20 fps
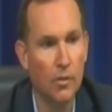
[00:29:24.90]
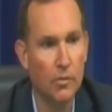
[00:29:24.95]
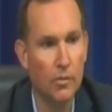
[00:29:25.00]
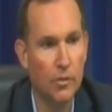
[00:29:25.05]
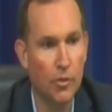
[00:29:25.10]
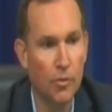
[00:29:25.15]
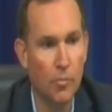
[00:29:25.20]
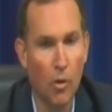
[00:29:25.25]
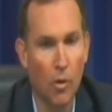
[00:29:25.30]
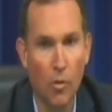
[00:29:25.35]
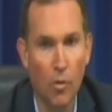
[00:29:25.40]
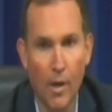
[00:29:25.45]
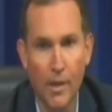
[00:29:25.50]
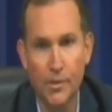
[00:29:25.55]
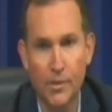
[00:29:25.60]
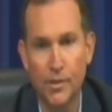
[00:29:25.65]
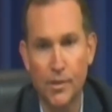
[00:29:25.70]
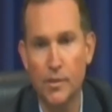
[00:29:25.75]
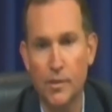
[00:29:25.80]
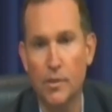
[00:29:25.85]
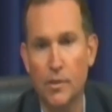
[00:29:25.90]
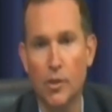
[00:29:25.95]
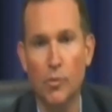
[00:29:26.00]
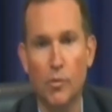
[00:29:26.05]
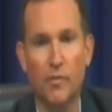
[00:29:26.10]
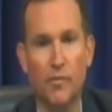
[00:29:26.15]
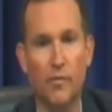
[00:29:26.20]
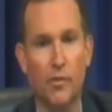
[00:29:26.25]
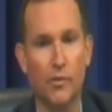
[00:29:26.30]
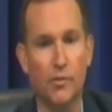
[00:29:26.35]
Two more questions. Lou
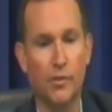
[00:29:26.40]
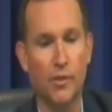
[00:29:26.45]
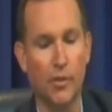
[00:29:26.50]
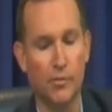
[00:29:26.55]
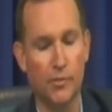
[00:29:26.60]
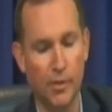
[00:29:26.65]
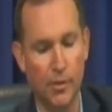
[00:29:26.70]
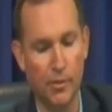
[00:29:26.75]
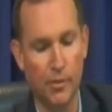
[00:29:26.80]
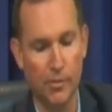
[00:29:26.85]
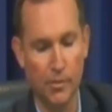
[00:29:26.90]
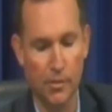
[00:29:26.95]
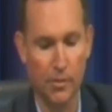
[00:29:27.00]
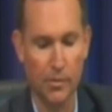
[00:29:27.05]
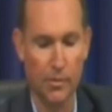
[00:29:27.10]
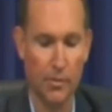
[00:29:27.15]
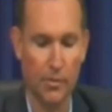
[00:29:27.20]
with First Coast News.